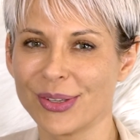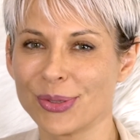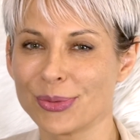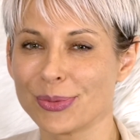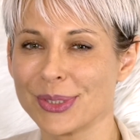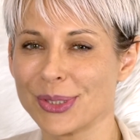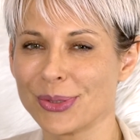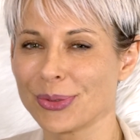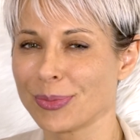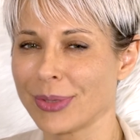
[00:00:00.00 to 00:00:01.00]
you with
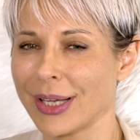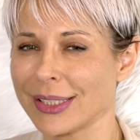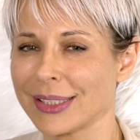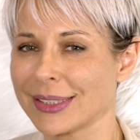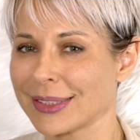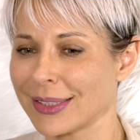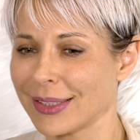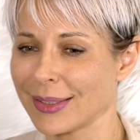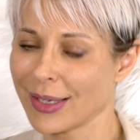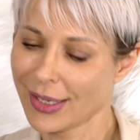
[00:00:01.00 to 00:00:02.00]
your own blood, and
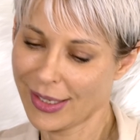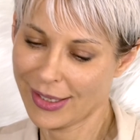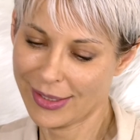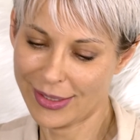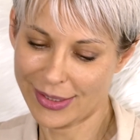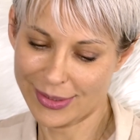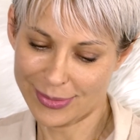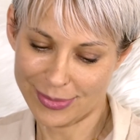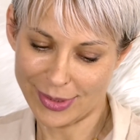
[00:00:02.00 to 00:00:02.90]
it's the